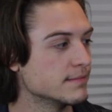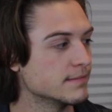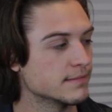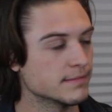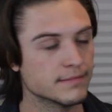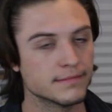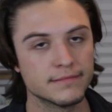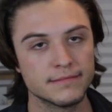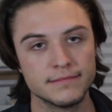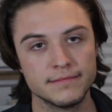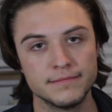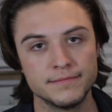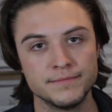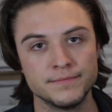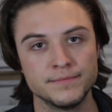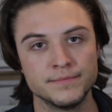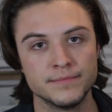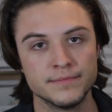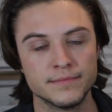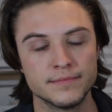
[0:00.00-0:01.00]

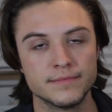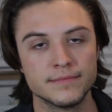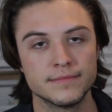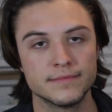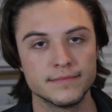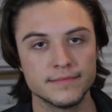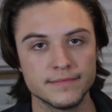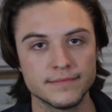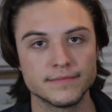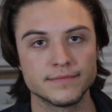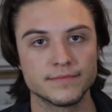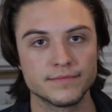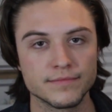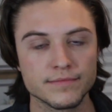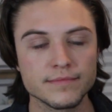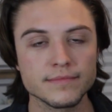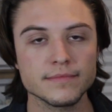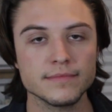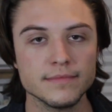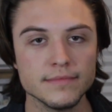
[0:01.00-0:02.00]

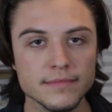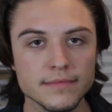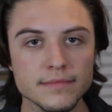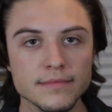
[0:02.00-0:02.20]
This person isn't speaking.